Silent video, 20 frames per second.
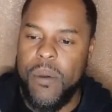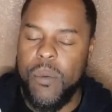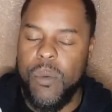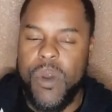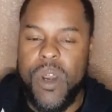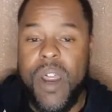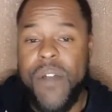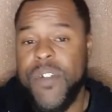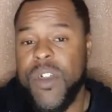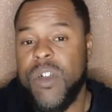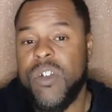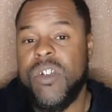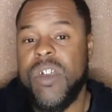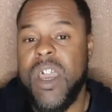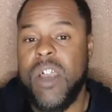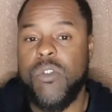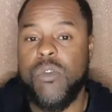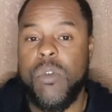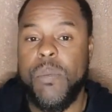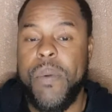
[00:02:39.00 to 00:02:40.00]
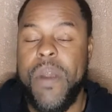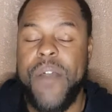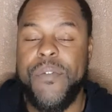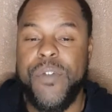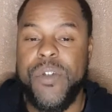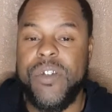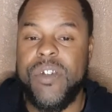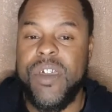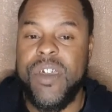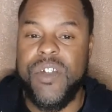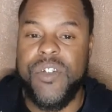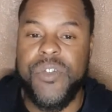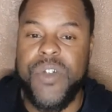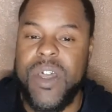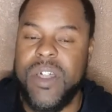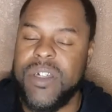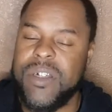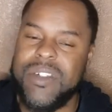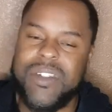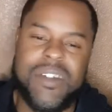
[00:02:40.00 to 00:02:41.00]
whatever your sexual preference is,
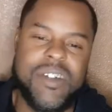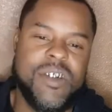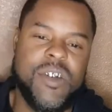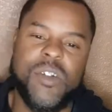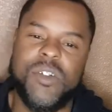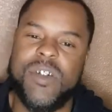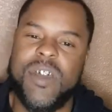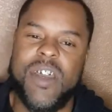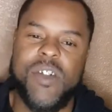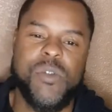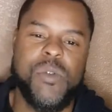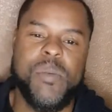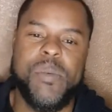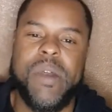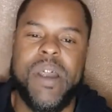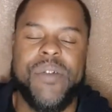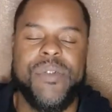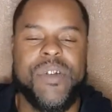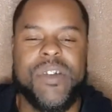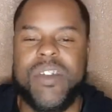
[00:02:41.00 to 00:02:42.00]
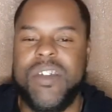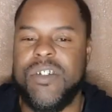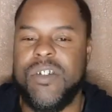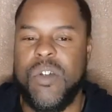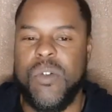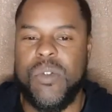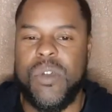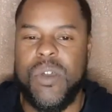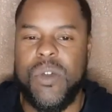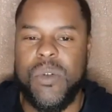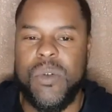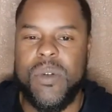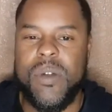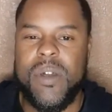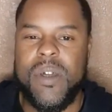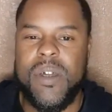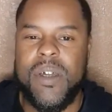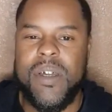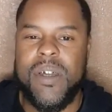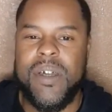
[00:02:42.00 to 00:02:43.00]
fellas, is your sexual preference. That's on you.
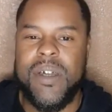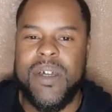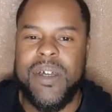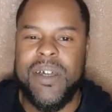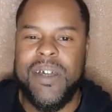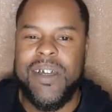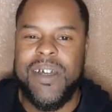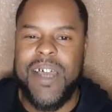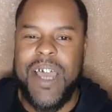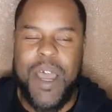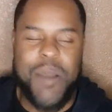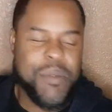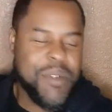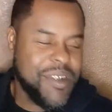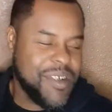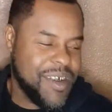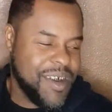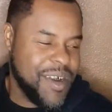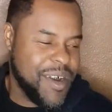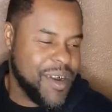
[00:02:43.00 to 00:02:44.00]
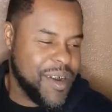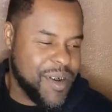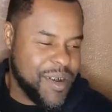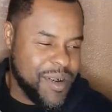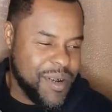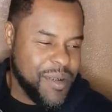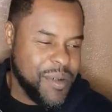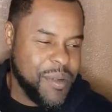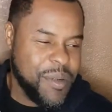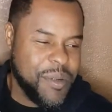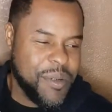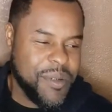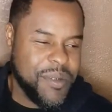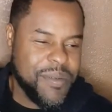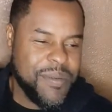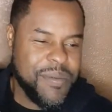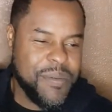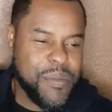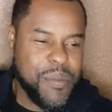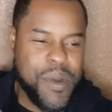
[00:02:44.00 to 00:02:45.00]
I'm just here
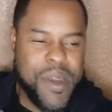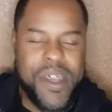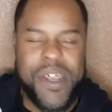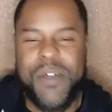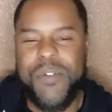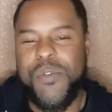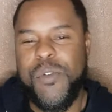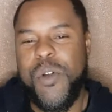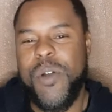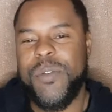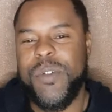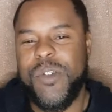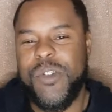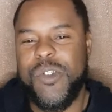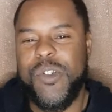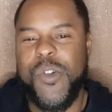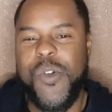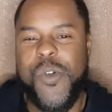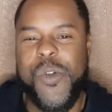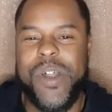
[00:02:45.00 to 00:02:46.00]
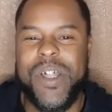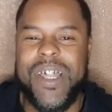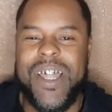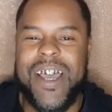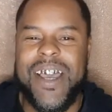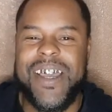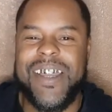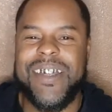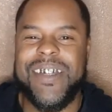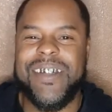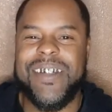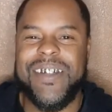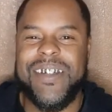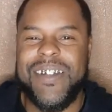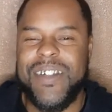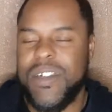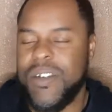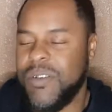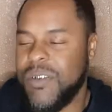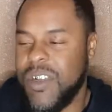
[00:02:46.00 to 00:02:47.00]
bringing forth the storyline.
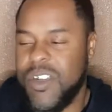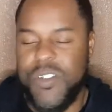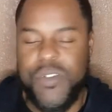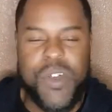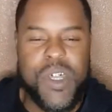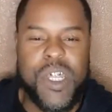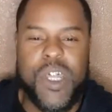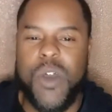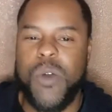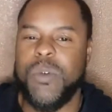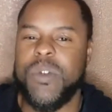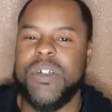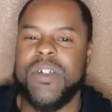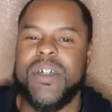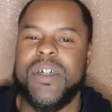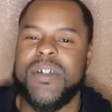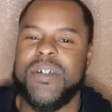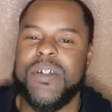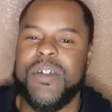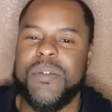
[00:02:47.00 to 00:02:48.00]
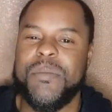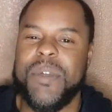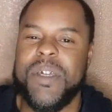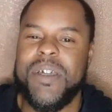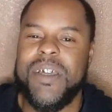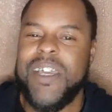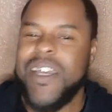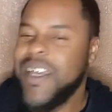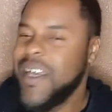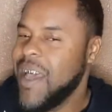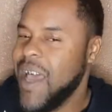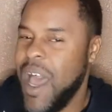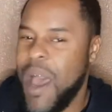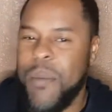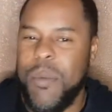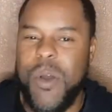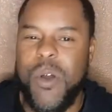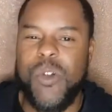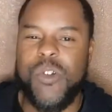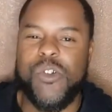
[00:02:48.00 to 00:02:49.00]
This video was sent to me.
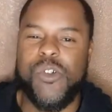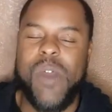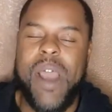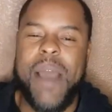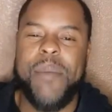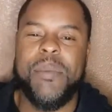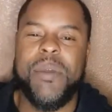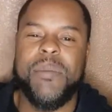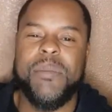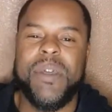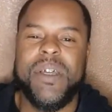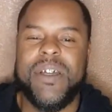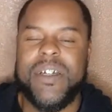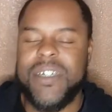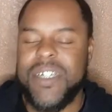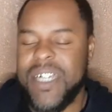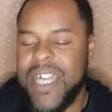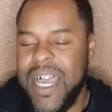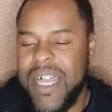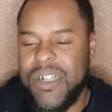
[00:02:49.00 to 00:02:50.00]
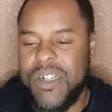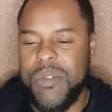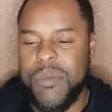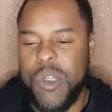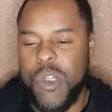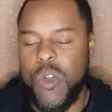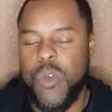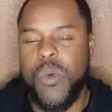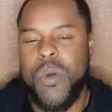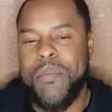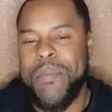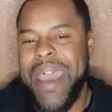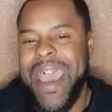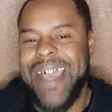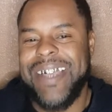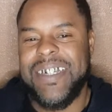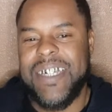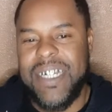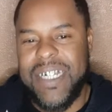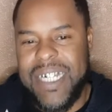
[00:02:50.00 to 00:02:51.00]
I'm going to drop it because it got something to do with
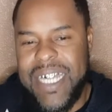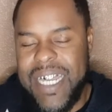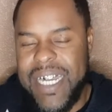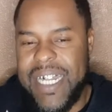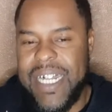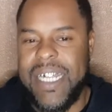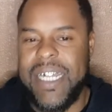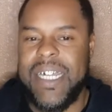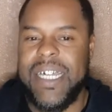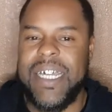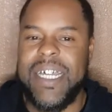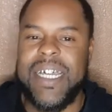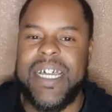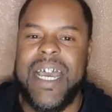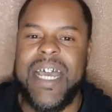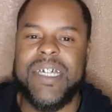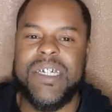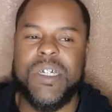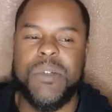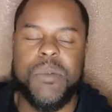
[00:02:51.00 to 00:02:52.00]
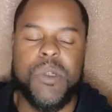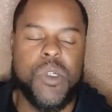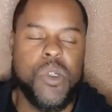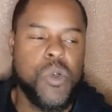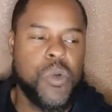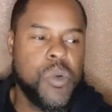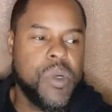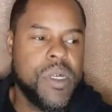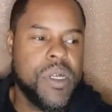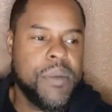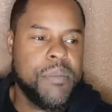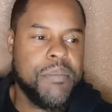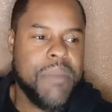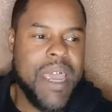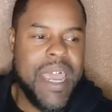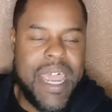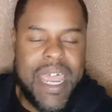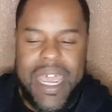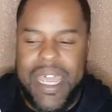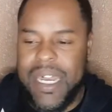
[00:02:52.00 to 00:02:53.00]
masculinity. It got something to do with a
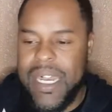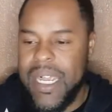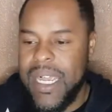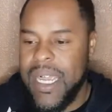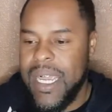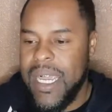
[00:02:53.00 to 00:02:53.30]
man